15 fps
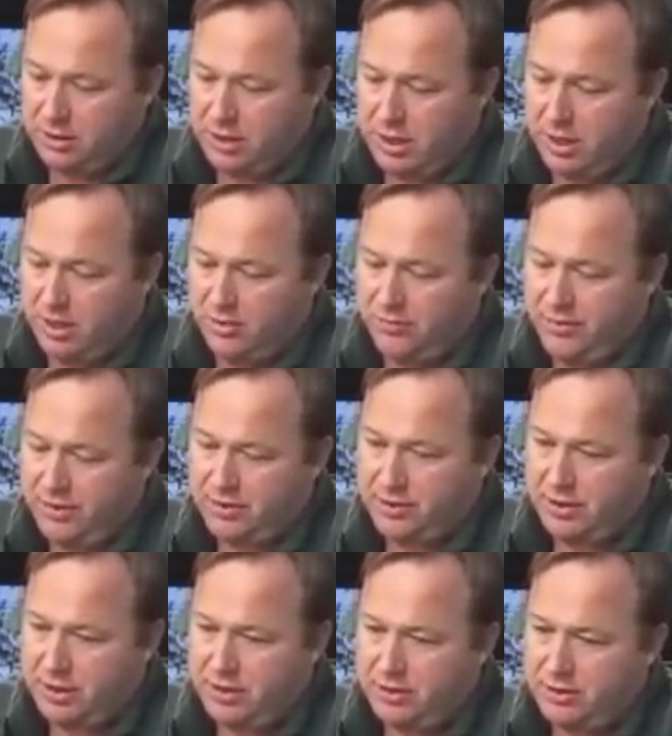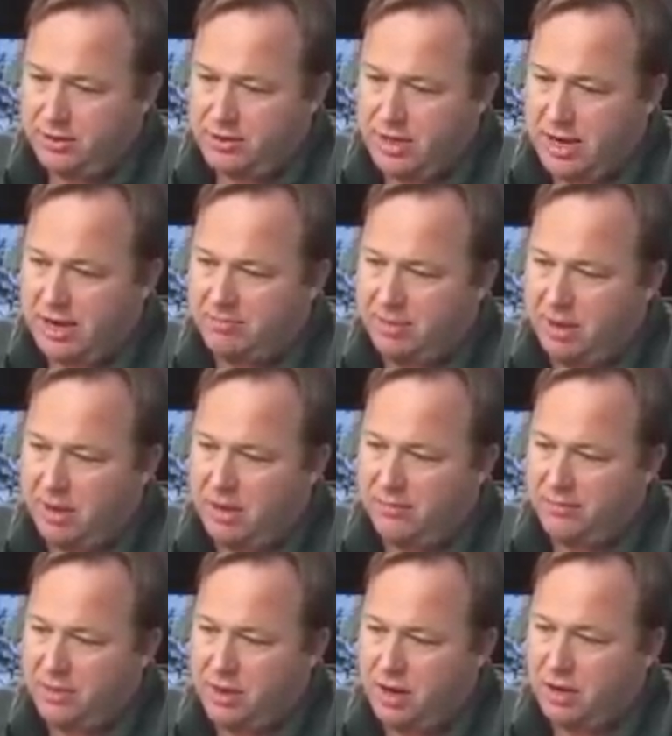So this is the type
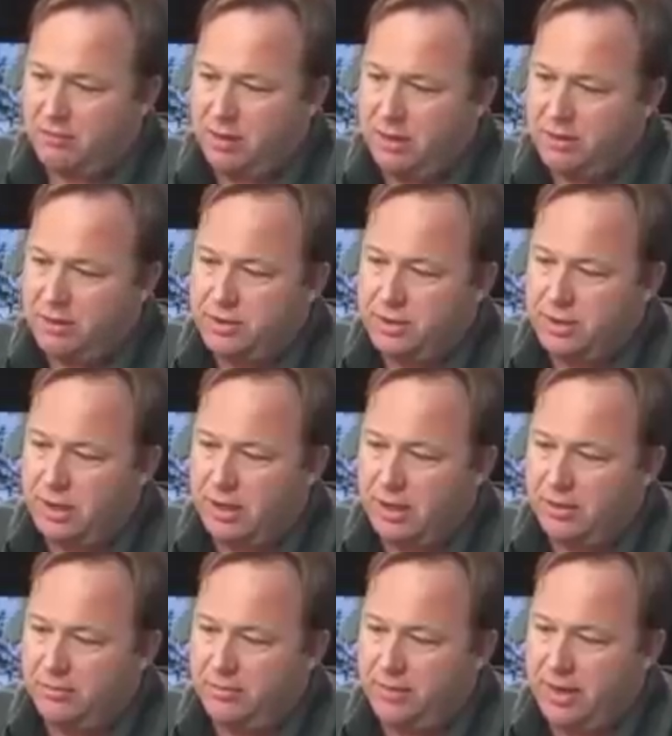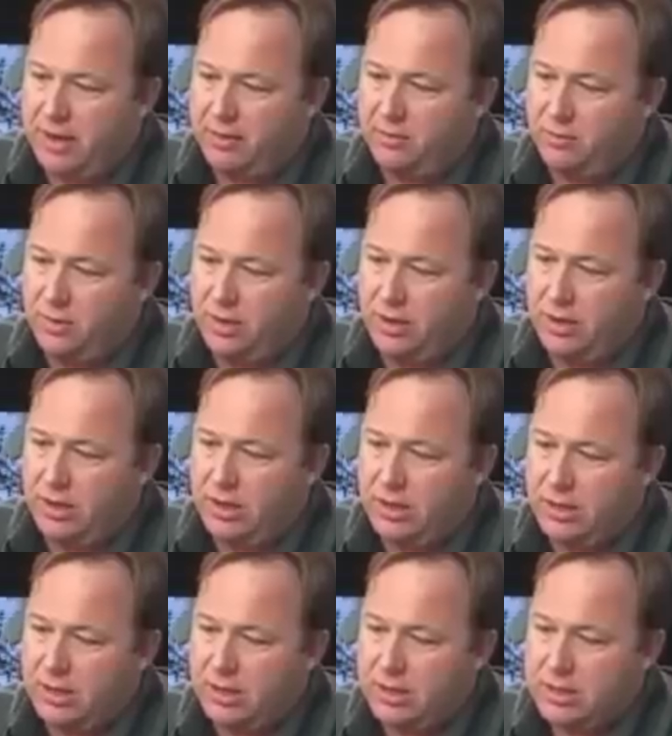of garbage that we